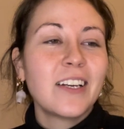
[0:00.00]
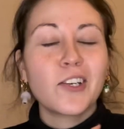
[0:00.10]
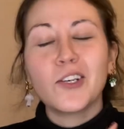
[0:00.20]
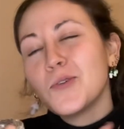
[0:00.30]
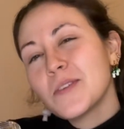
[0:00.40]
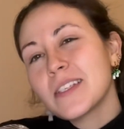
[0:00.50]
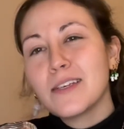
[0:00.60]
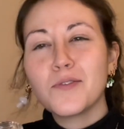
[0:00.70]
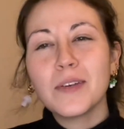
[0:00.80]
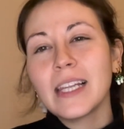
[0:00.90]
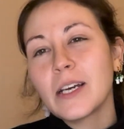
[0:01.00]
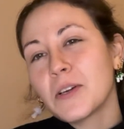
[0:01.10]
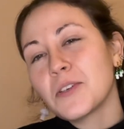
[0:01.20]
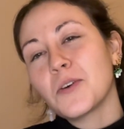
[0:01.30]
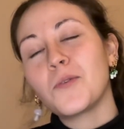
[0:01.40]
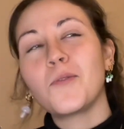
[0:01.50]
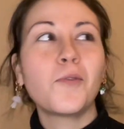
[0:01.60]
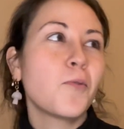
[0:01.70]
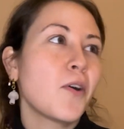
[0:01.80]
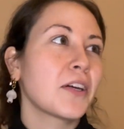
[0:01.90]
cozy feeling when you're
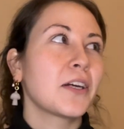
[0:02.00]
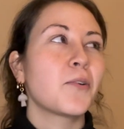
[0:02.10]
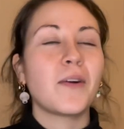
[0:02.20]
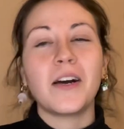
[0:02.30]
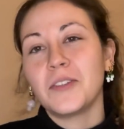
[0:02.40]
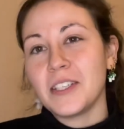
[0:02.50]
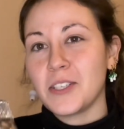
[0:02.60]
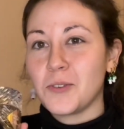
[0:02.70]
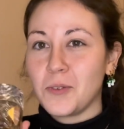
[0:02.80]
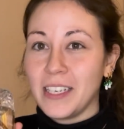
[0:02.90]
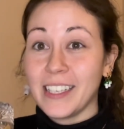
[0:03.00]
walking around the street.